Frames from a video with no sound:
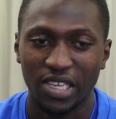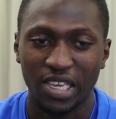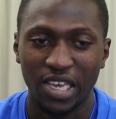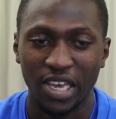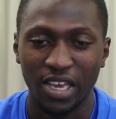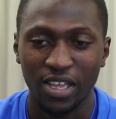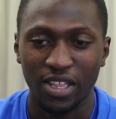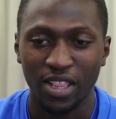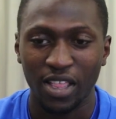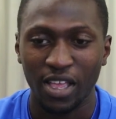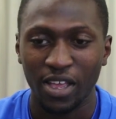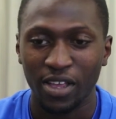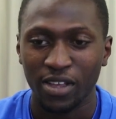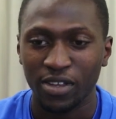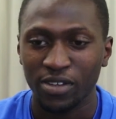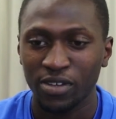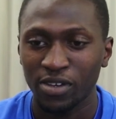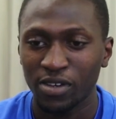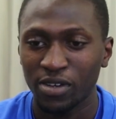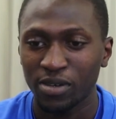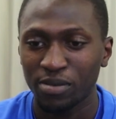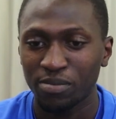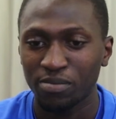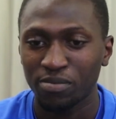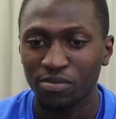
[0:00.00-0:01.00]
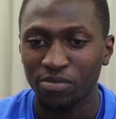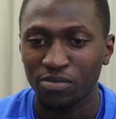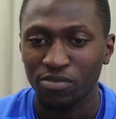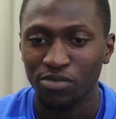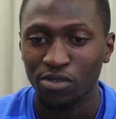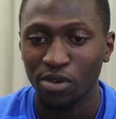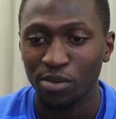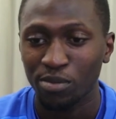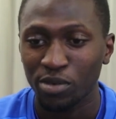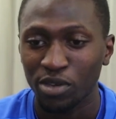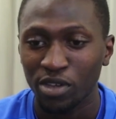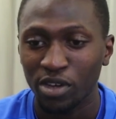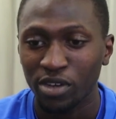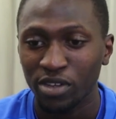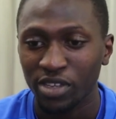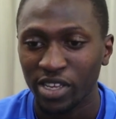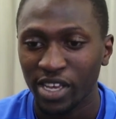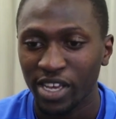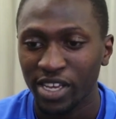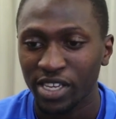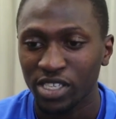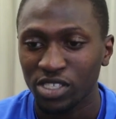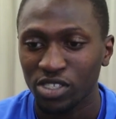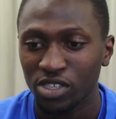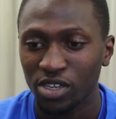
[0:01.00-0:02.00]
Yeah, like from a young
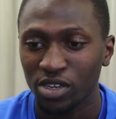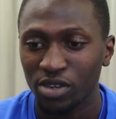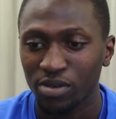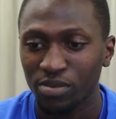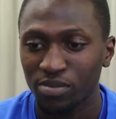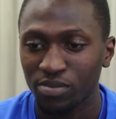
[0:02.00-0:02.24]
age,